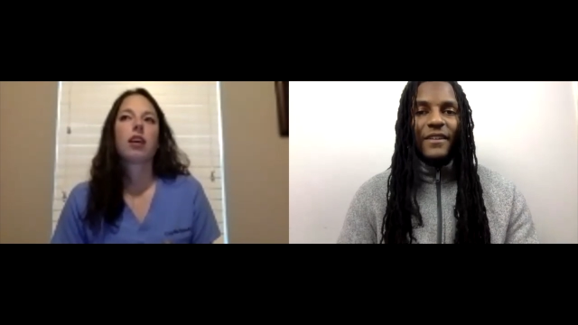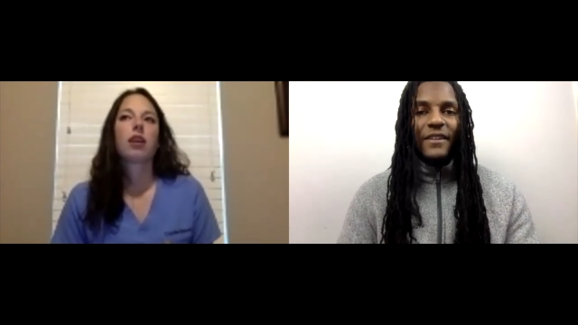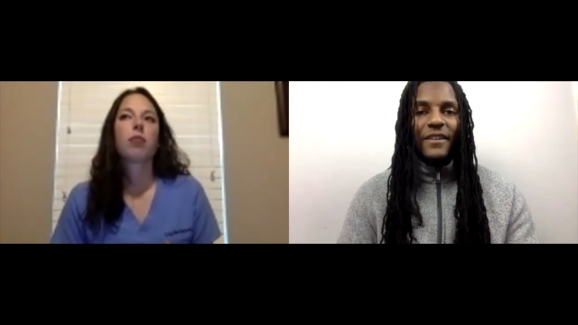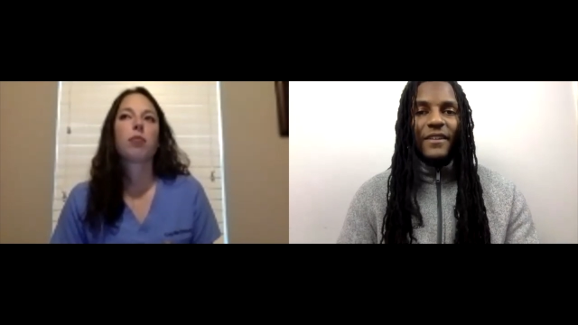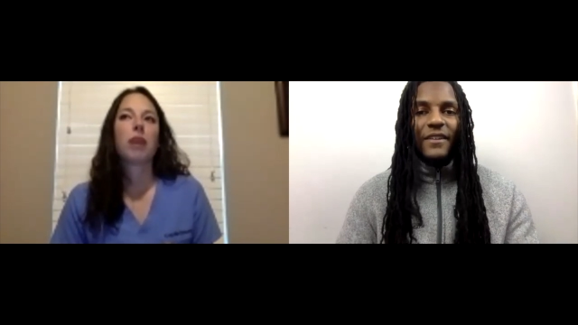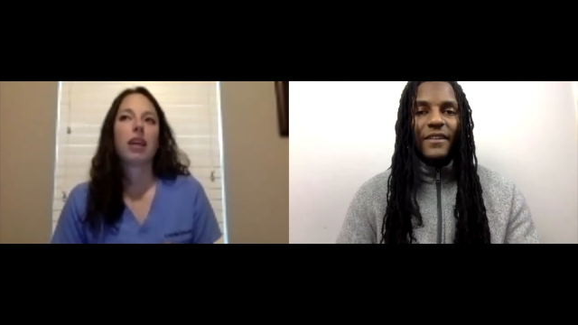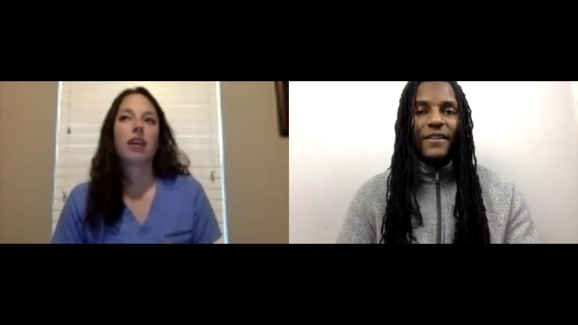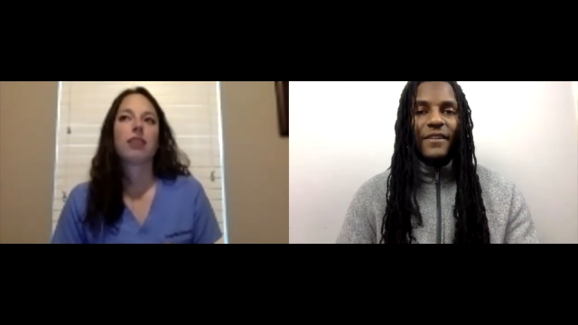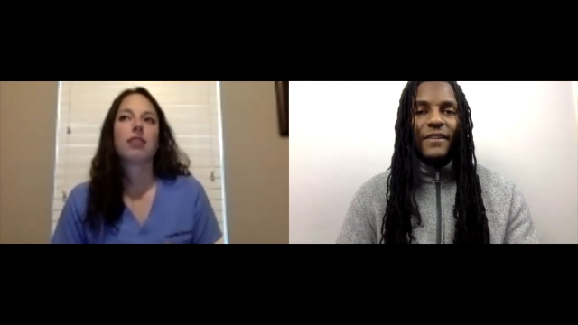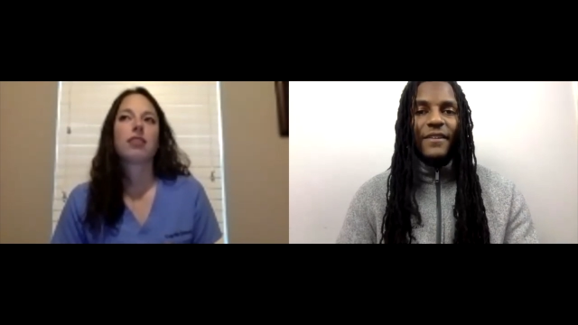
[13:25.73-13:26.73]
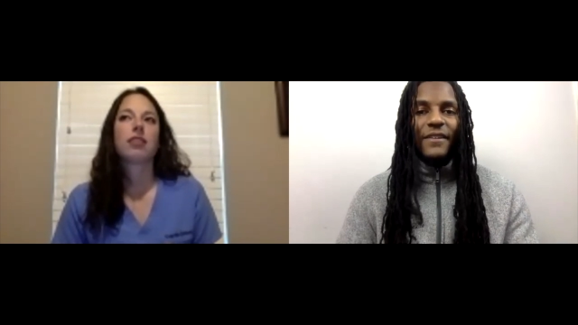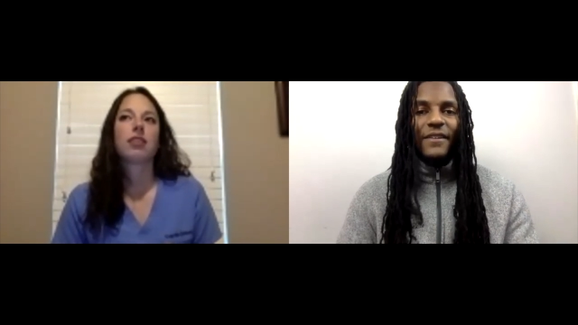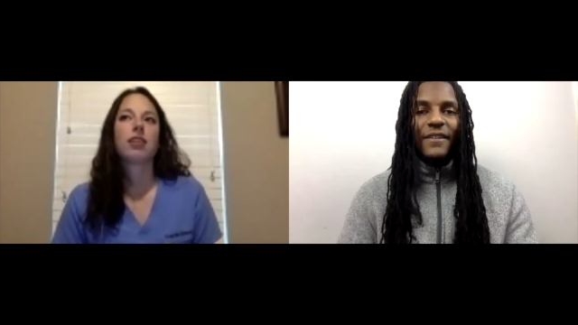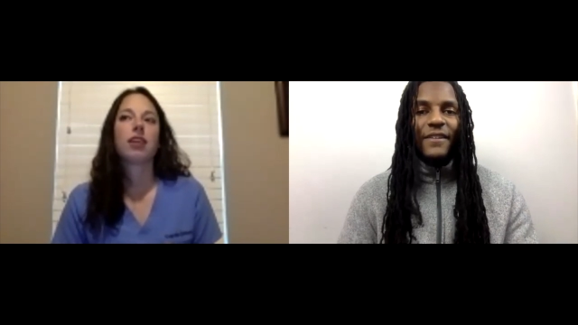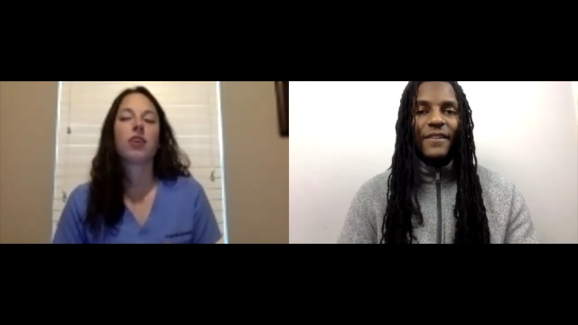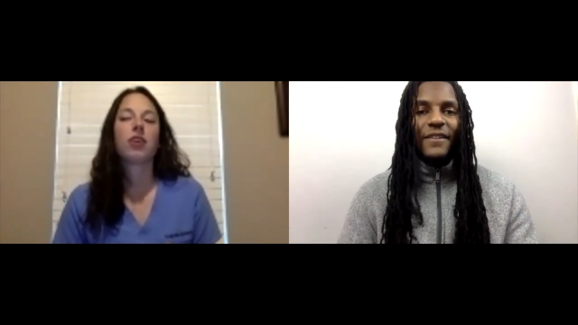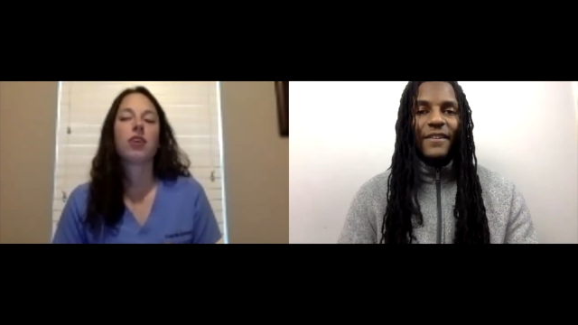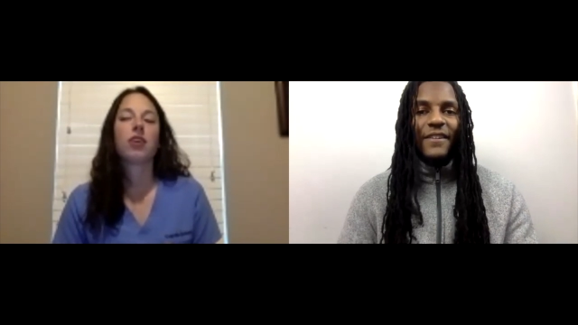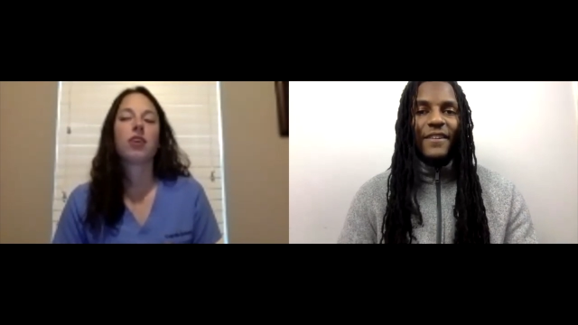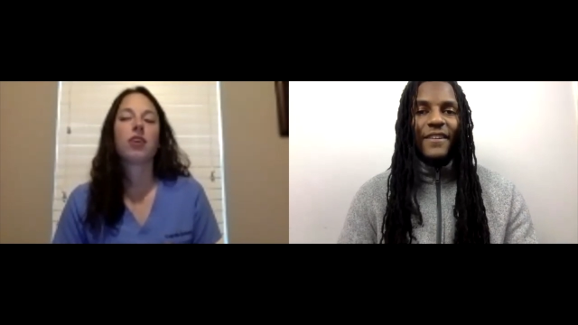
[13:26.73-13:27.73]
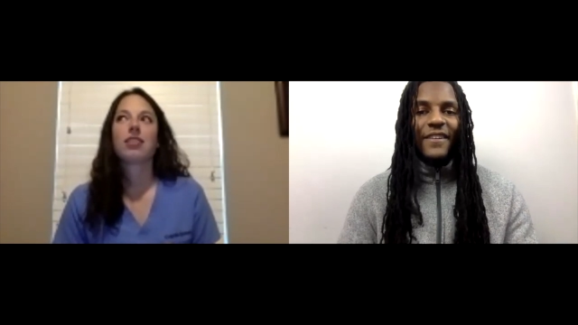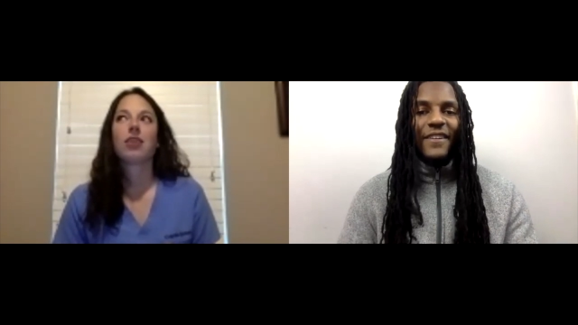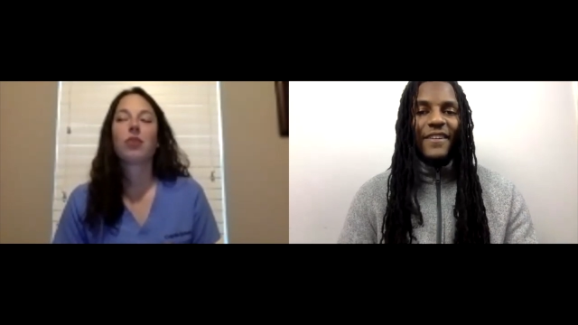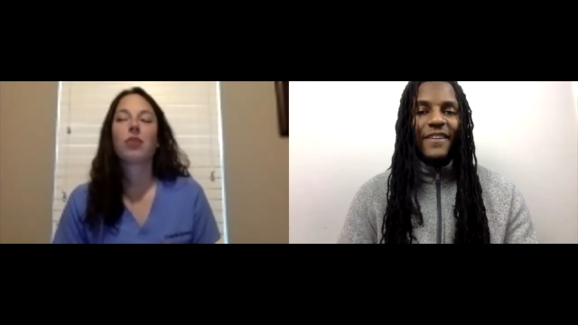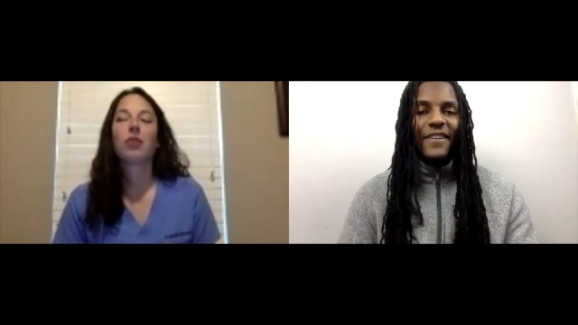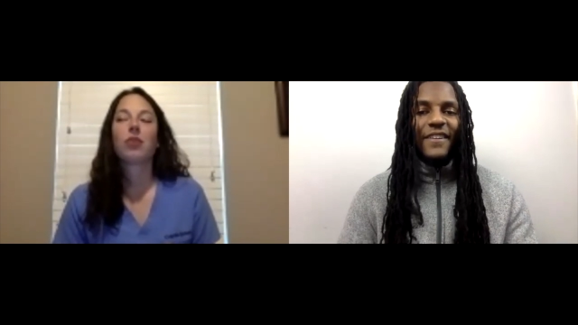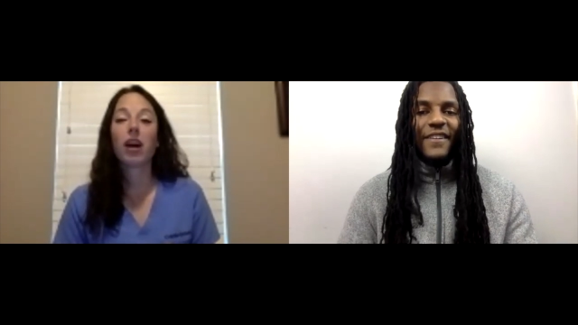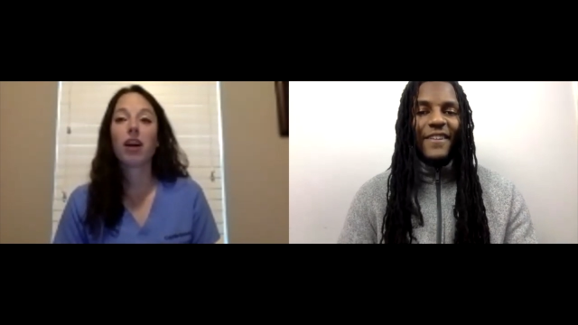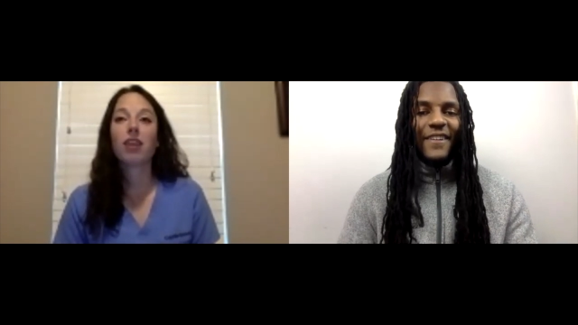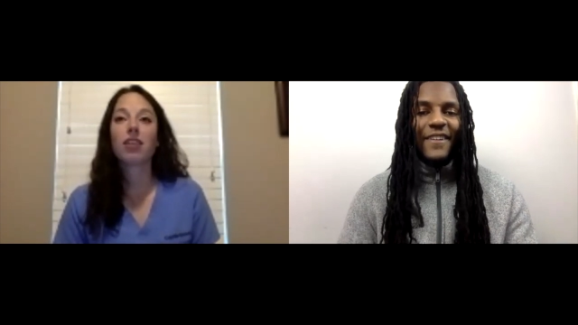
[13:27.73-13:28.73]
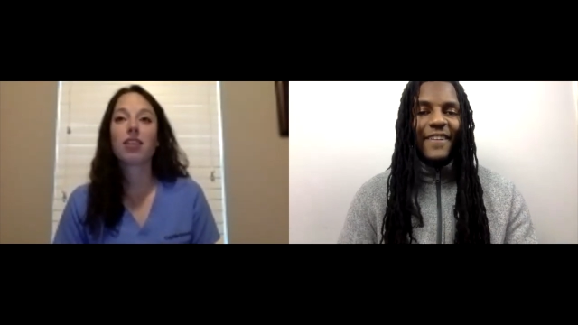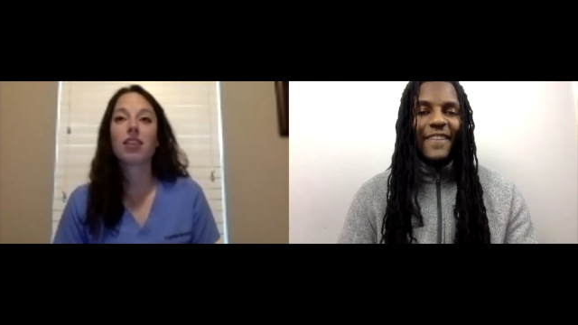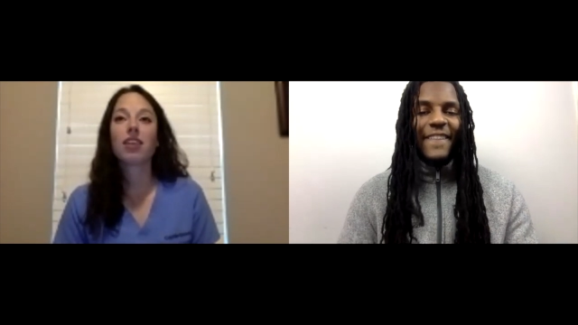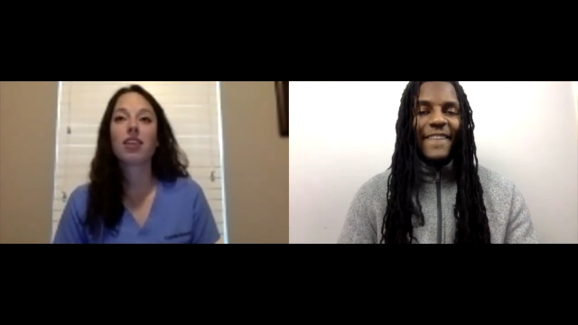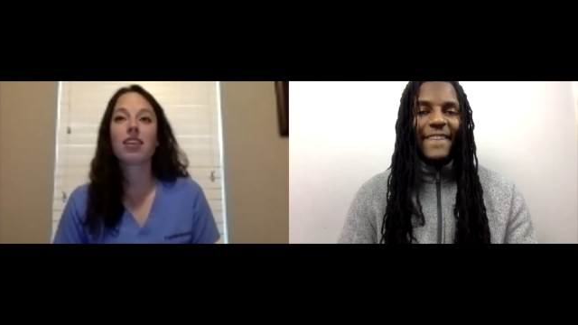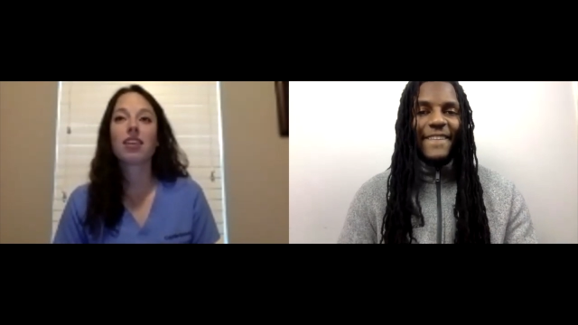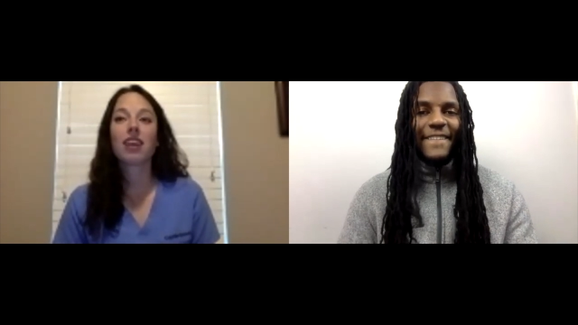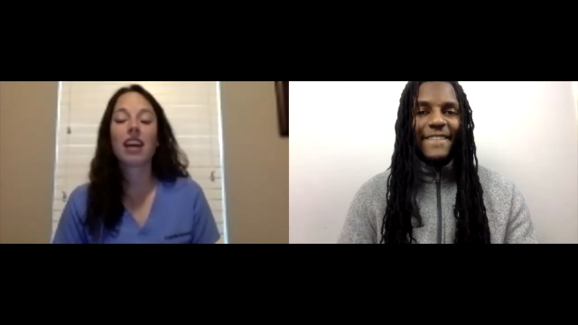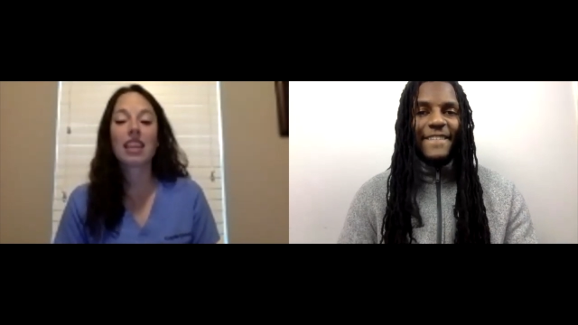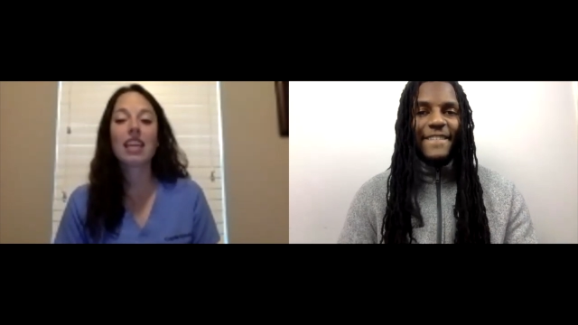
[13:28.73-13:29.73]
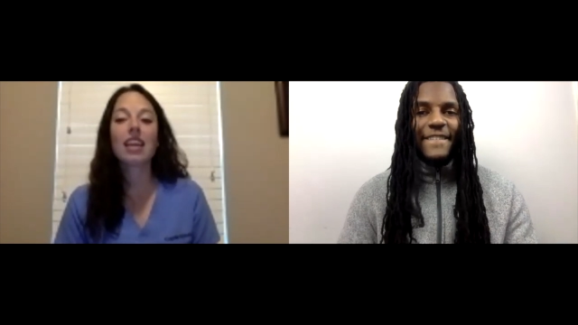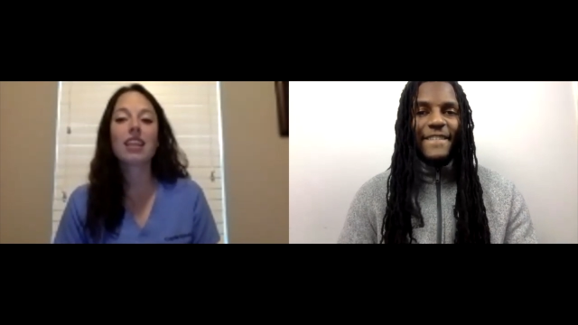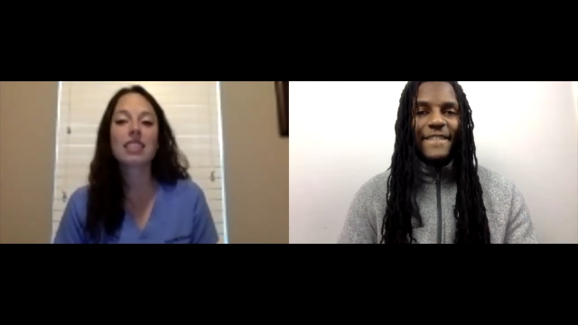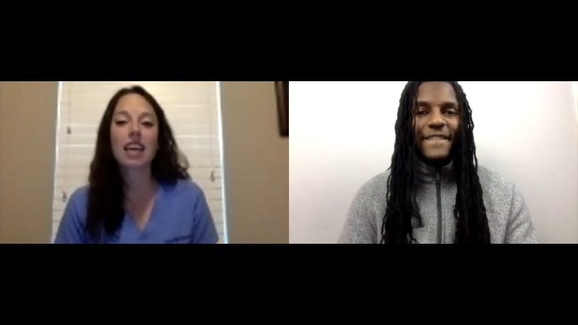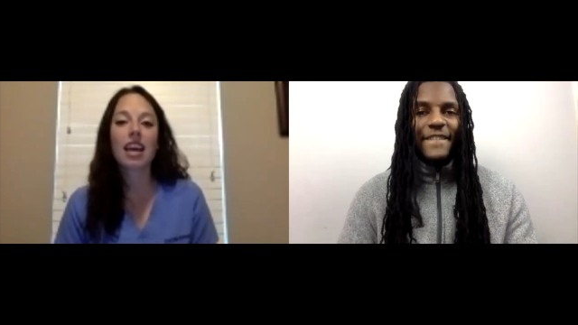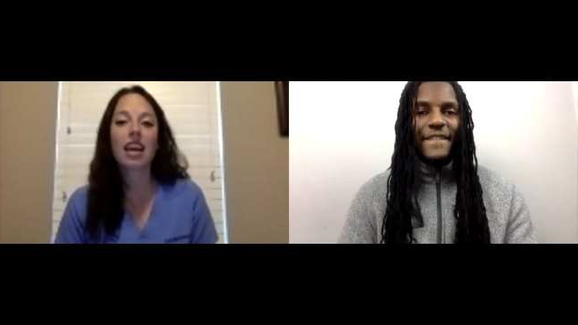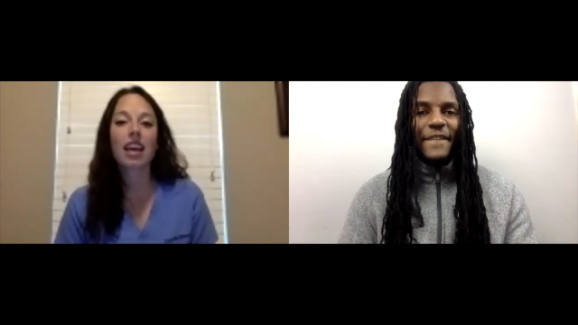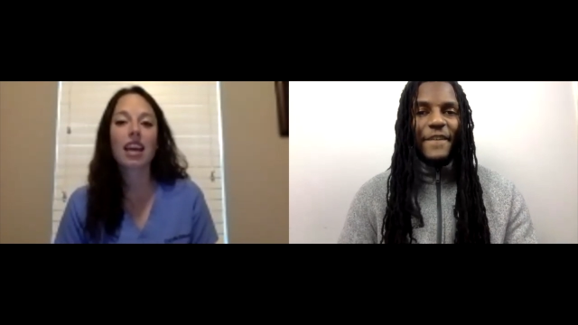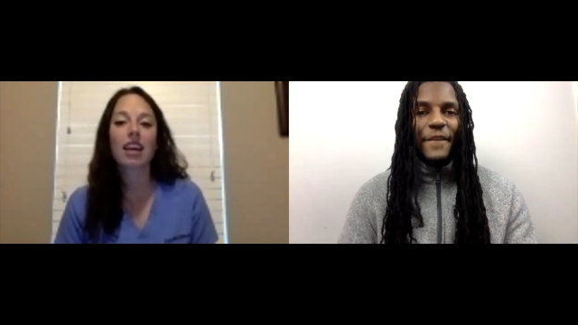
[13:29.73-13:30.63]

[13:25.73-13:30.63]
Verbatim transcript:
Speaker 1: man. Okay. Well, I think I'd say